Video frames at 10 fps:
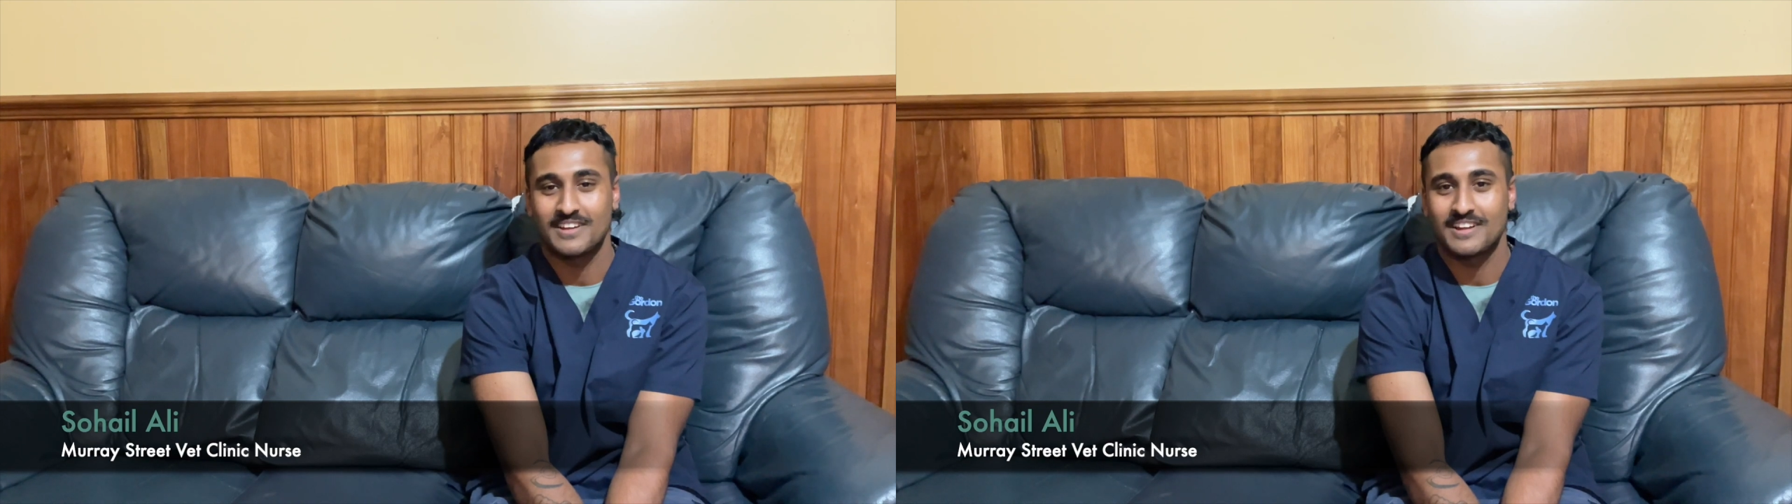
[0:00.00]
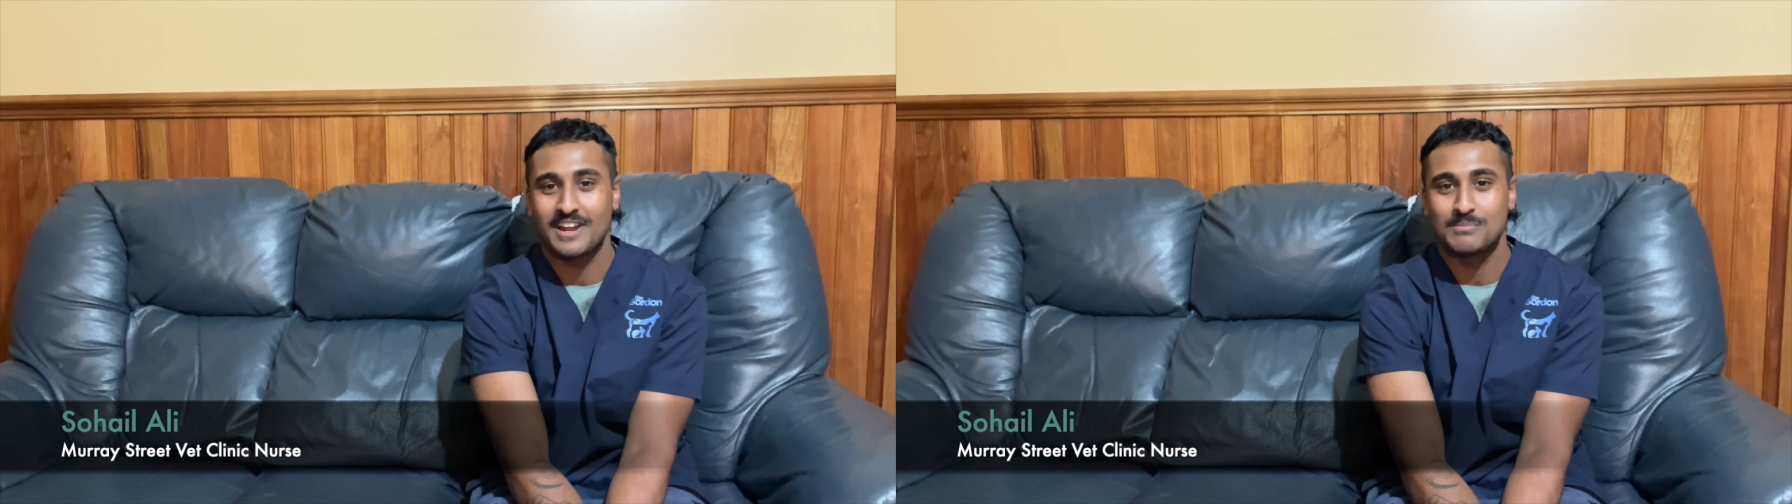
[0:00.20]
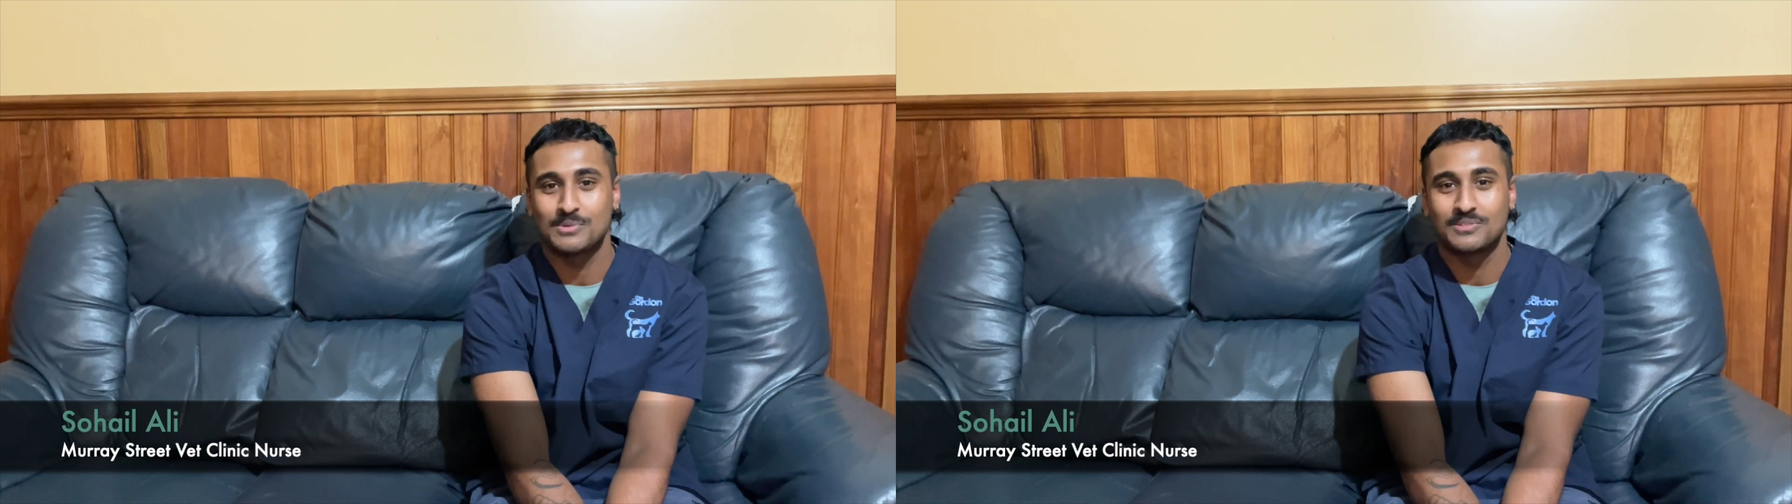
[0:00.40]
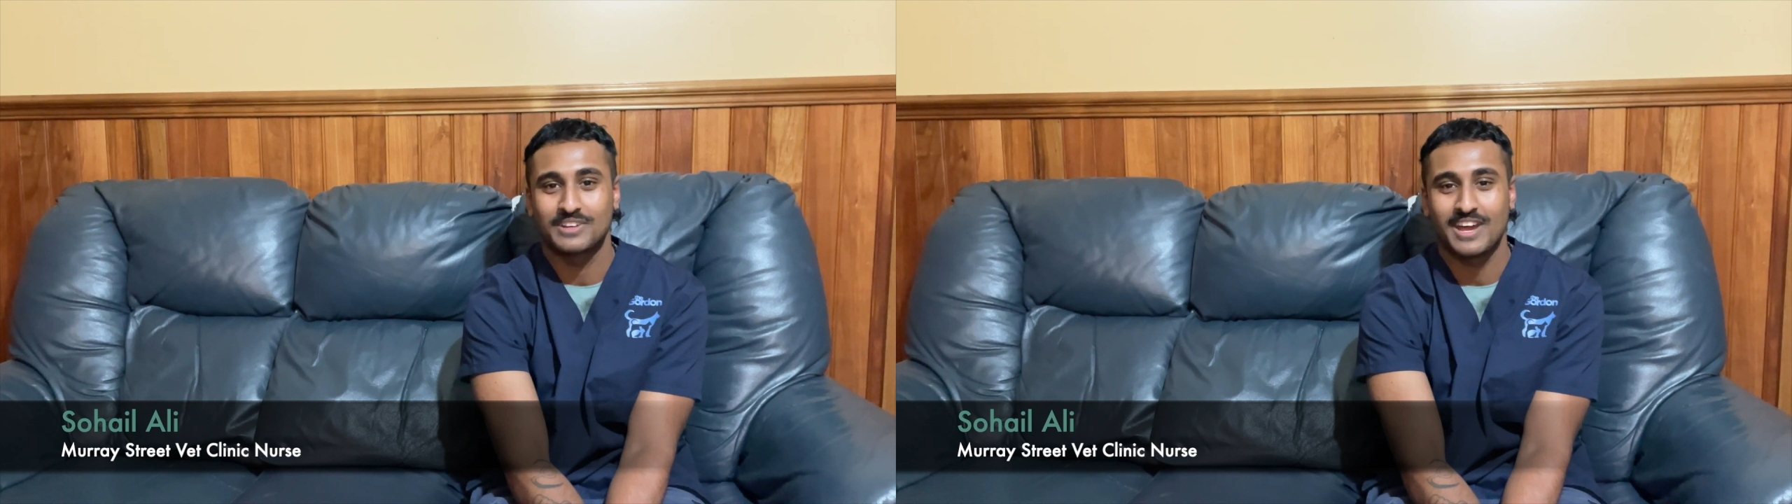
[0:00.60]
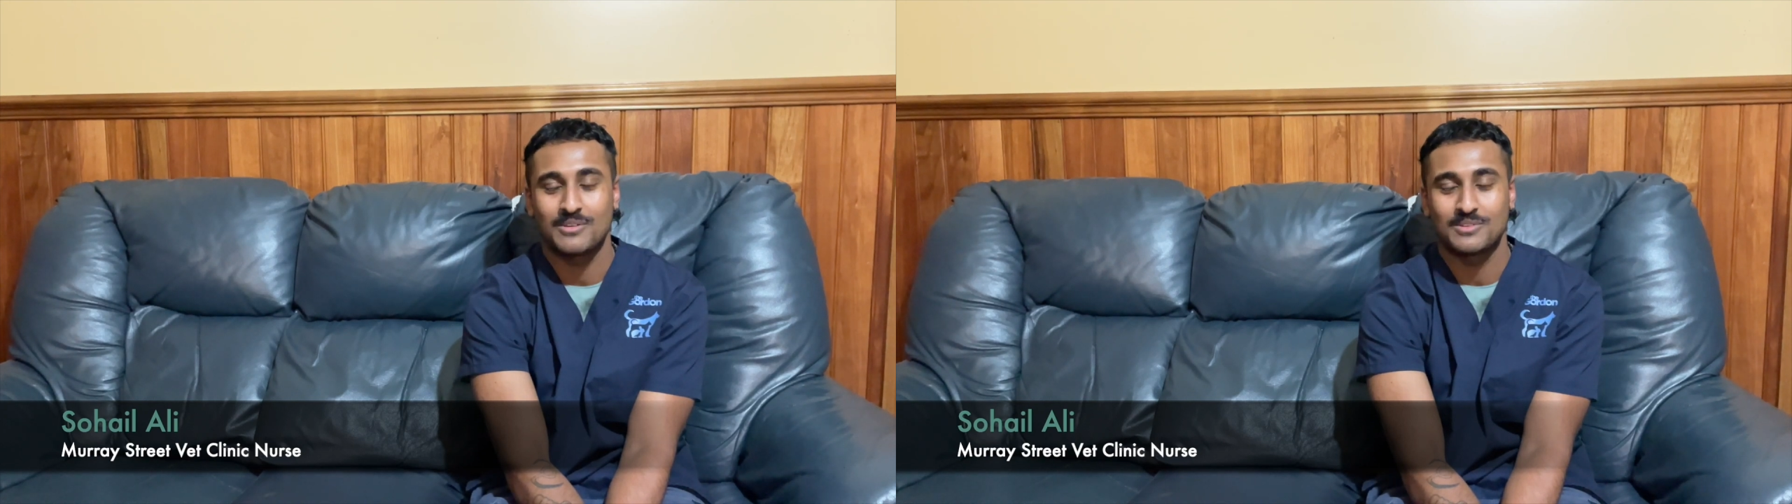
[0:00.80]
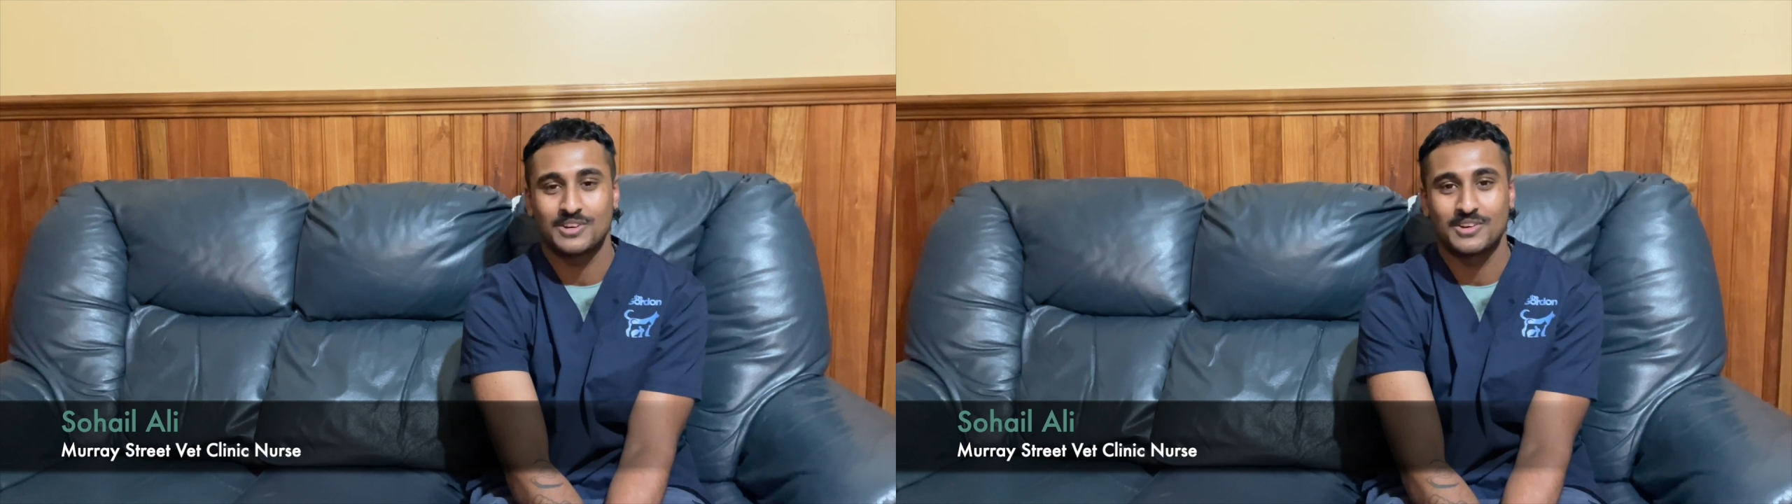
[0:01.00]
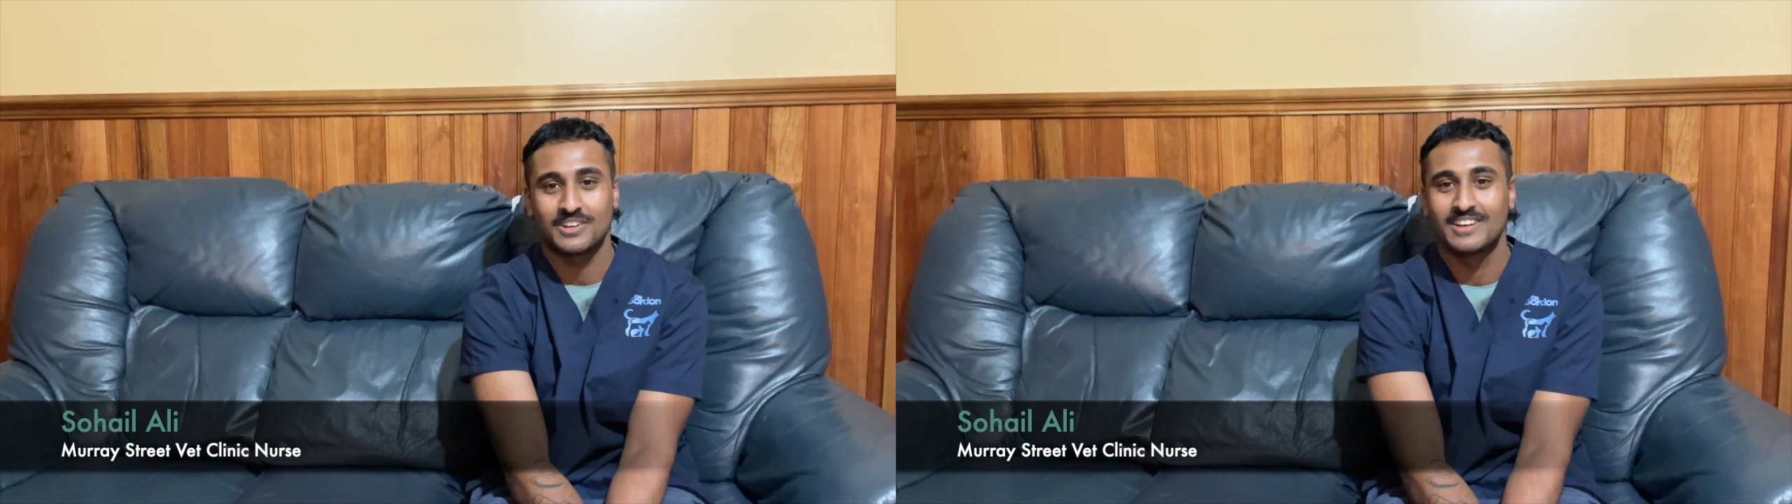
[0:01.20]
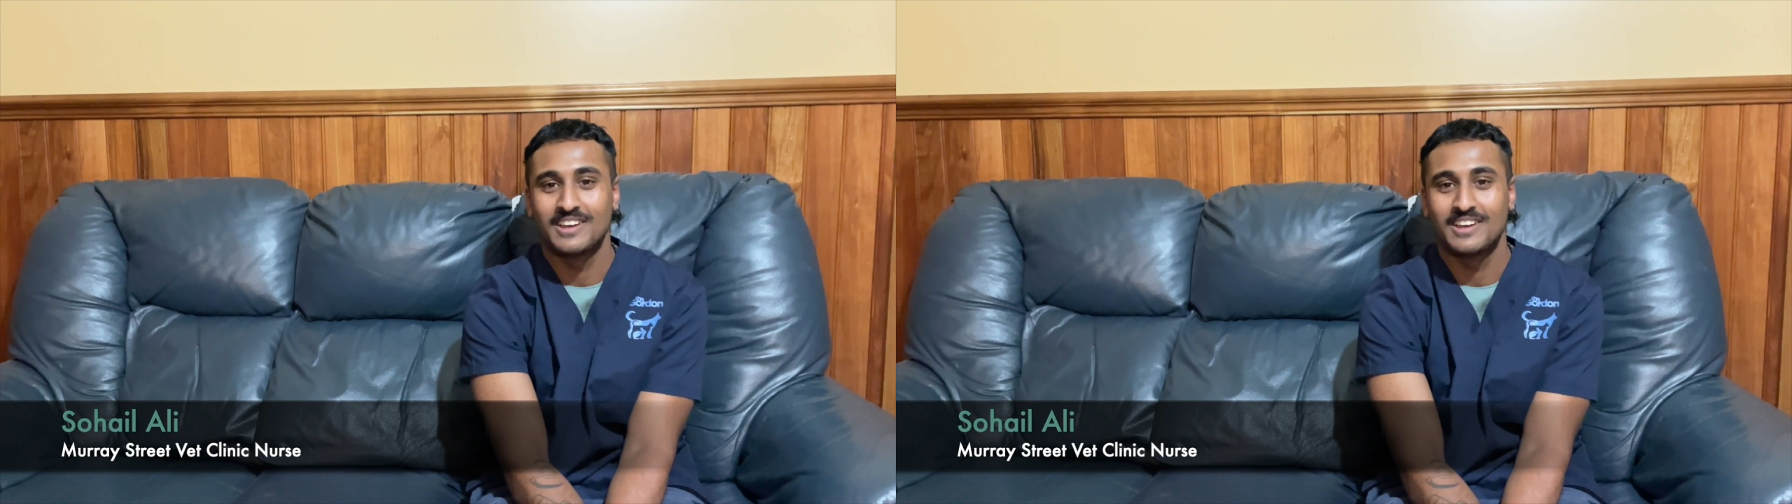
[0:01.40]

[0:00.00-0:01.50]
an animal, cat or dog.